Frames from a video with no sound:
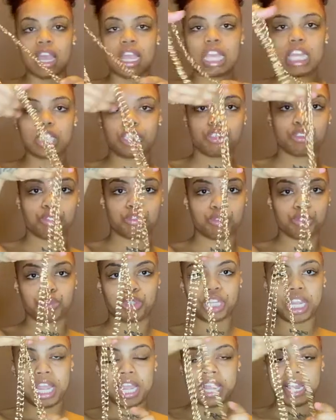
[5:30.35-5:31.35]
get you two
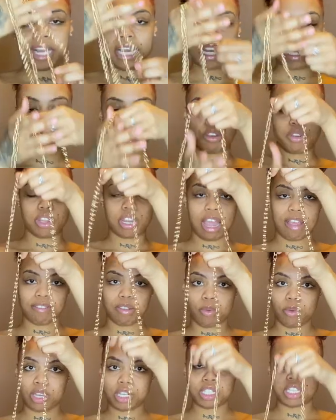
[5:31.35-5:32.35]
chain and then you can have
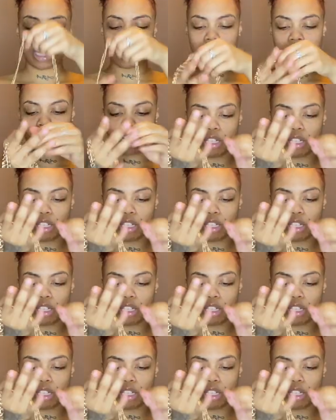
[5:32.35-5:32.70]
the one chain.